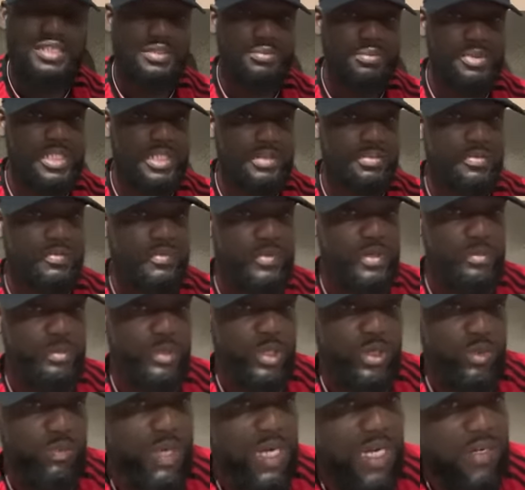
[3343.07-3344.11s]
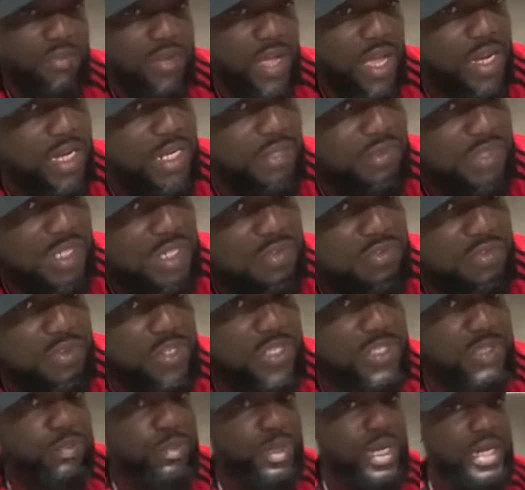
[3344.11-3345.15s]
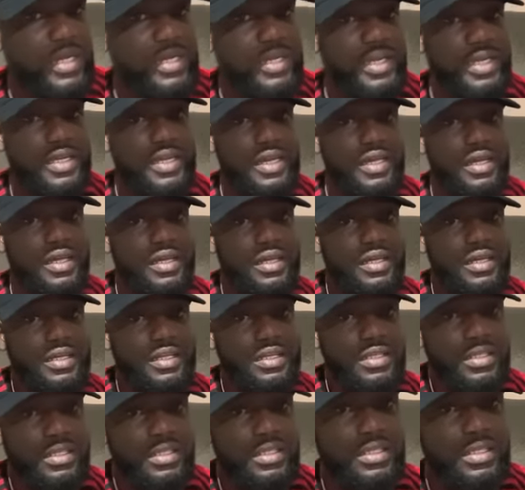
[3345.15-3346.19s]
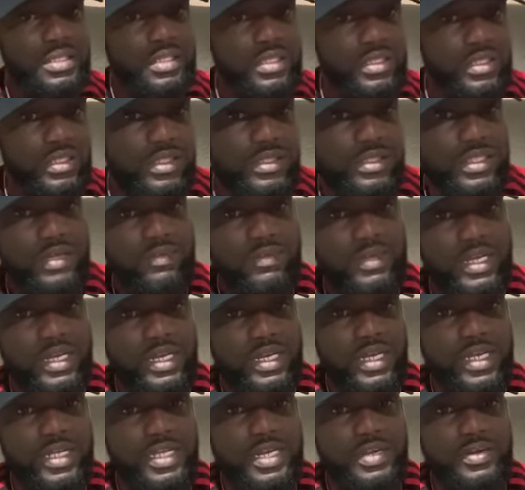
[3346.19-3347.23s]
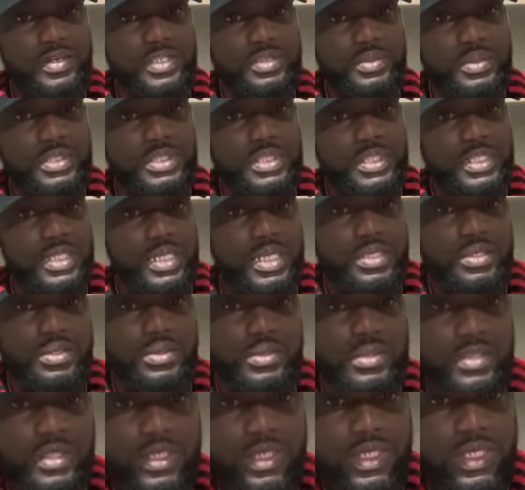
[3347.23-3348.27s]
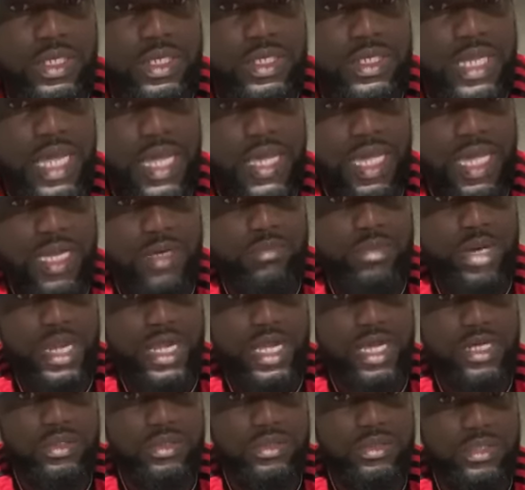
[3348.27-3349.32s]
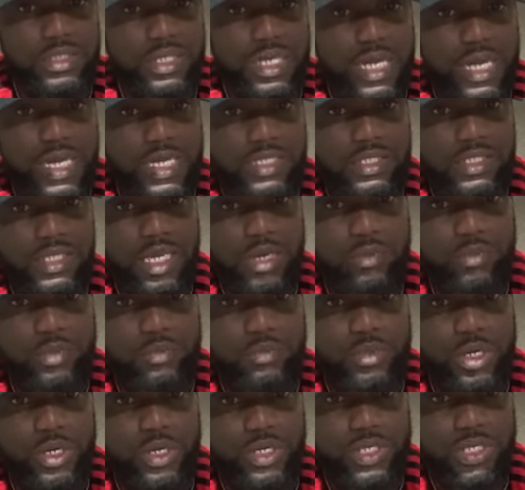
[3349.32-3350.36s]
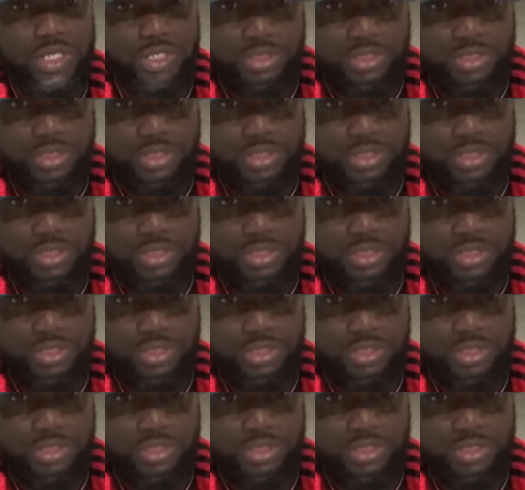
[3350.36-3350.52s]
speech before I come off, because them said the first part, they didn't hear it, it was in and out. Diane, Brian, good night. Happy birthday,